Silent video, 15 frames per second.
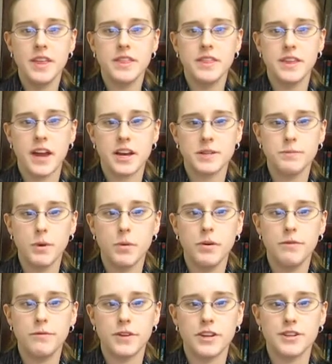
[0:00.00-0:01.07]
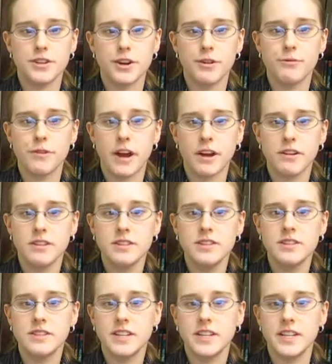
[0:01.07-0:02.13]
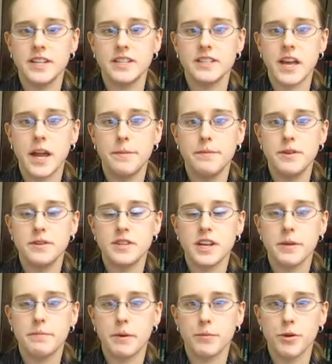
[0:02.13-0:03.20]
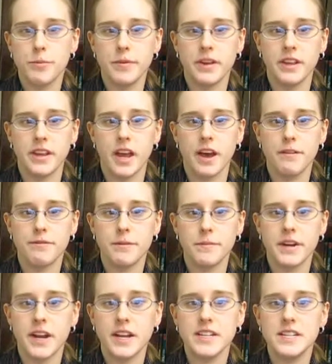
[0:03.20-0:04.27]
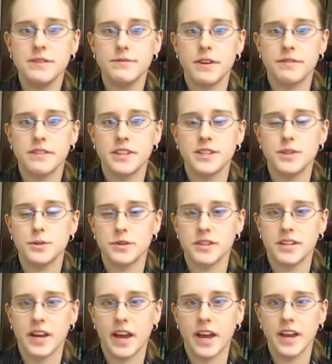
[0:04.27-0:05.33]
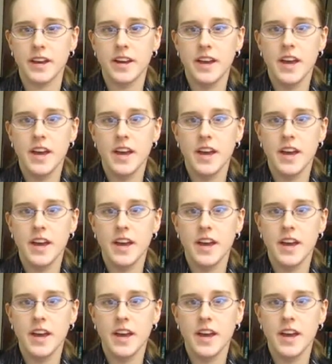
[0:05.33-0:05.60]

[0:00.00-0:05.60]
The expo will feature records, C Ds, and music memorabilia from the nineteen fifties to today.